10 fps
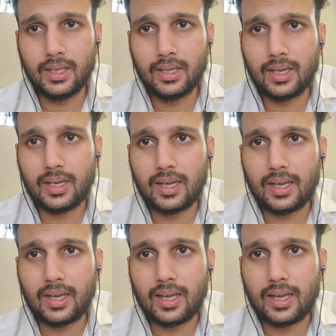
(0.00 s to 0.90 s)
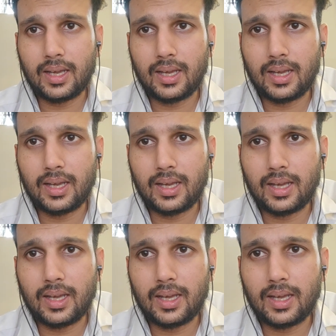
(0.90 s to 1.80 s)
than as a
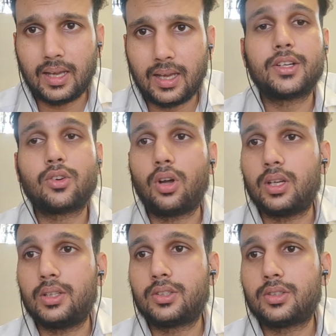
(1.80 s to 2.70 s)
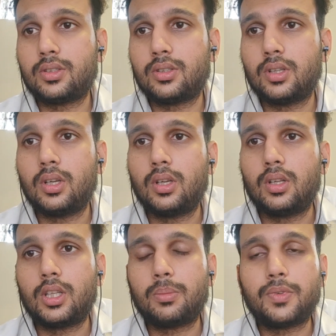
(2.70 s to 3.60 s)
scattered affiliated college.
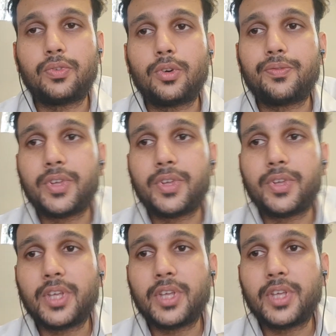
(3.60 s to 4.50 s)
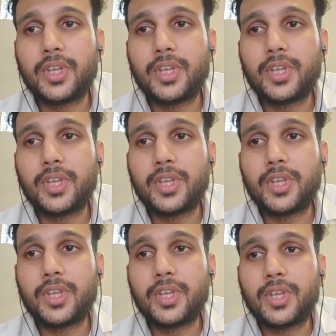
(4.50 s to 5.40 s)
Number 4, female education,
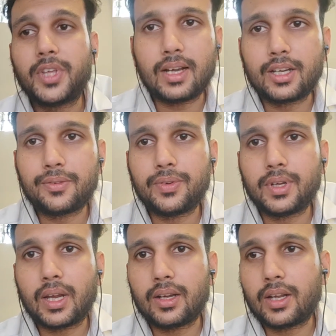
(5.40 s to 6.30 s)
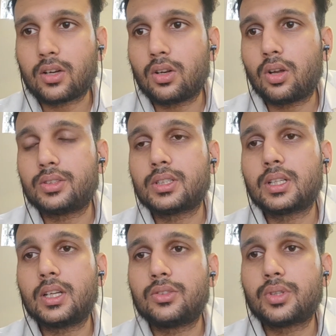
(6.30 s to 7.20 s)
applied scientific and
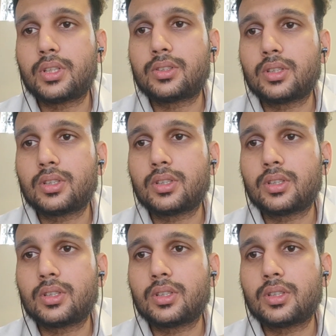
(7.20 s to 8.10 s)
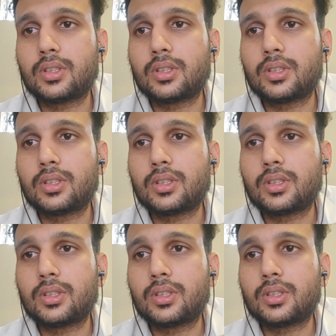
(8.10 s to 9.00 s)
technological education,
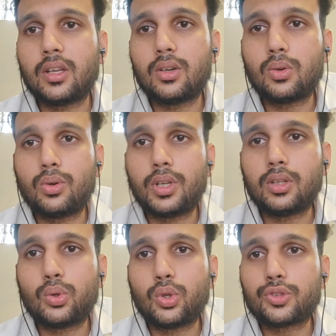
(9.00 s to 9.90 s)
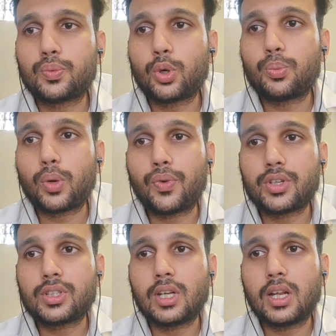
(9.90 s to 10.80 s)
teachers training including those for
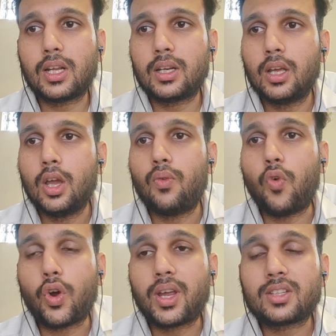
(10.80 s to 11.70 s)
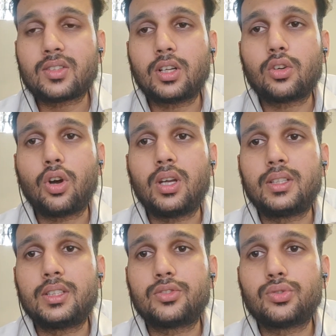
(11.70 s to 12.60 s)
professional and vocational
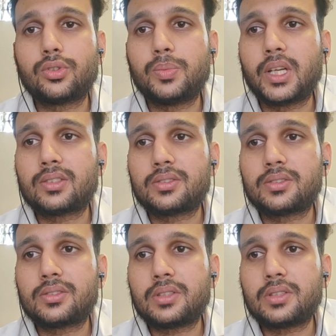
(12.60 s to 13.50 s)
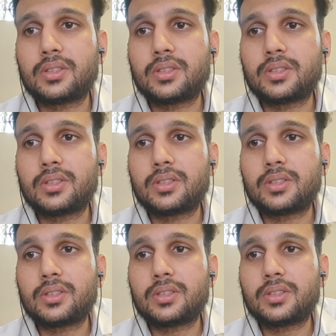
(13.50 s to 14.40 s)
colleges should be extended. In the
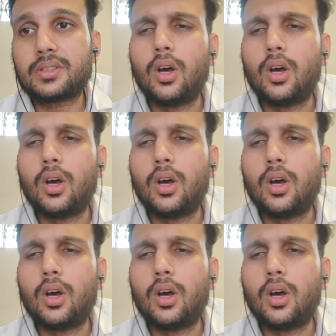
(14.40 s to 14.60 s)
period